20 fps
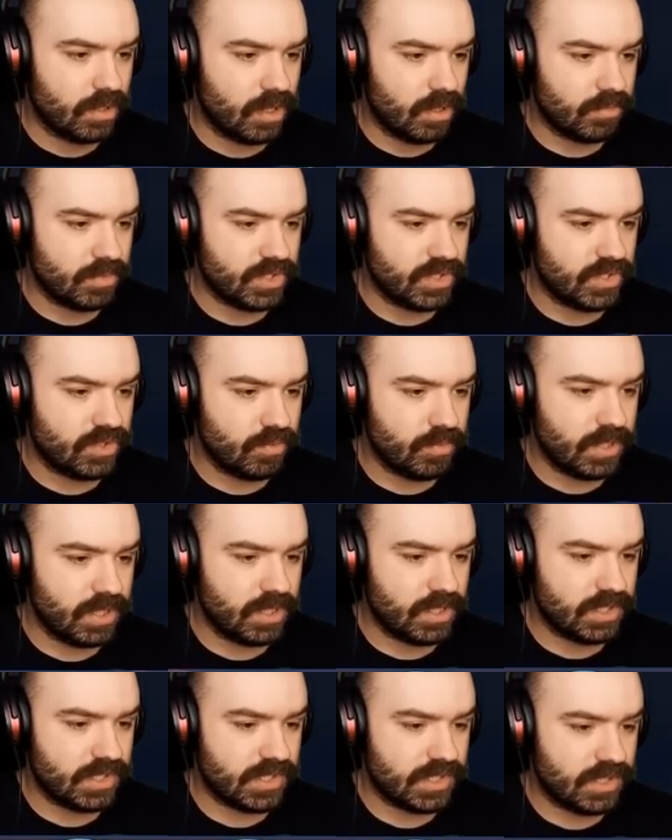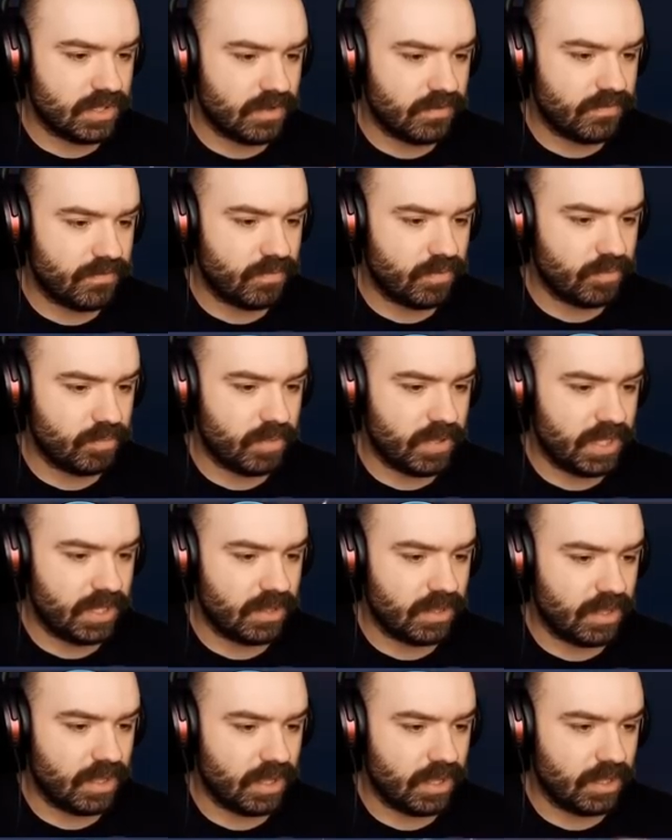I'm assuming this stuff would be
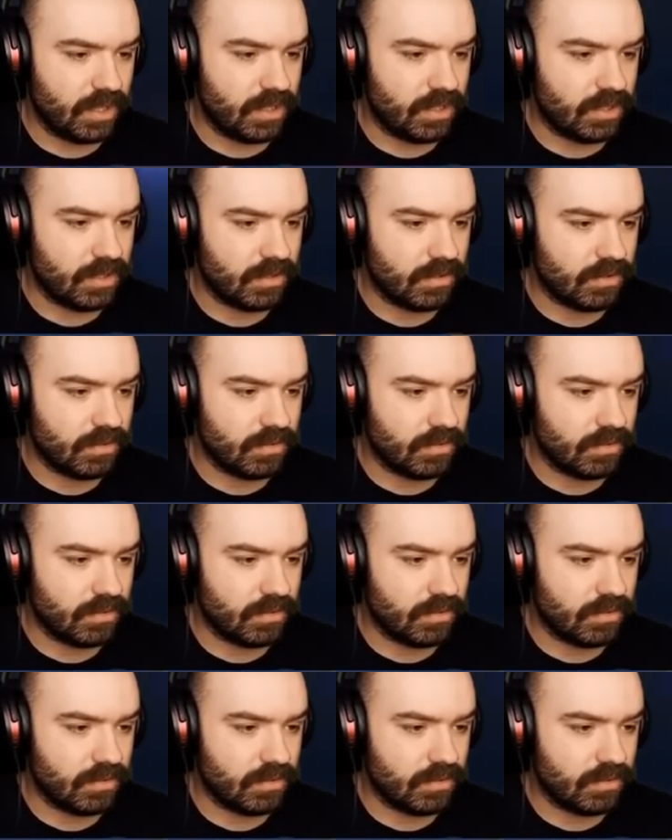like...